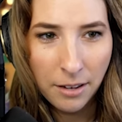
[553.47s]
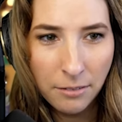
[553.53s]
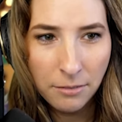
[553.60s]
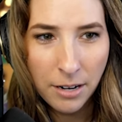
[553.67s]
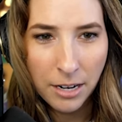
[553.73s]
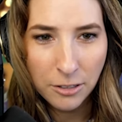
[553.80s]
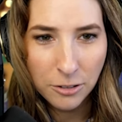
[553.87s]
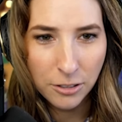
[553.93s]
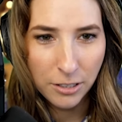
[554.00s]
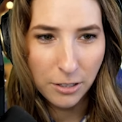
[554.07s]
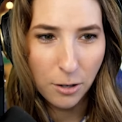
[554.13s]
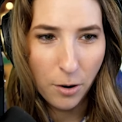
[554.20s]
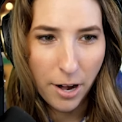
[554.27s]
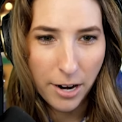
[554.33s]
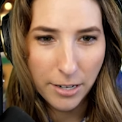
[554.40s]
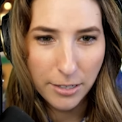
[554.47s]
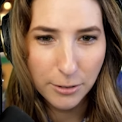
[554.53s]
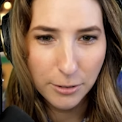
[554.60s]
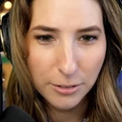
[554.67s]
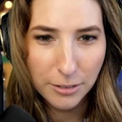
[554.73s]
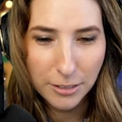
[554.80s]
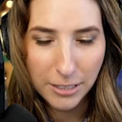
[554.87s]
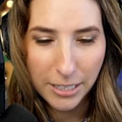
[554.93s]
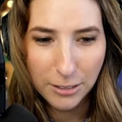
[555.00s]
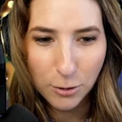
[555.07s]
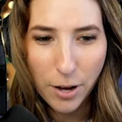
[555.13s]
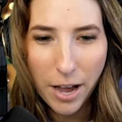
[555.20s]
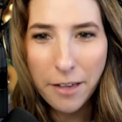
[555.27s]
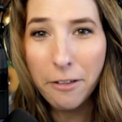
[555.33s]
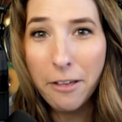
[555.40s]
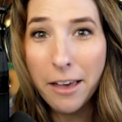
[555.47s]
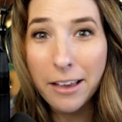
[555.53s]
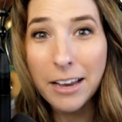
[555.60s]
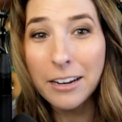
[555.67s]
I don't actually know how to use this thing. Do I look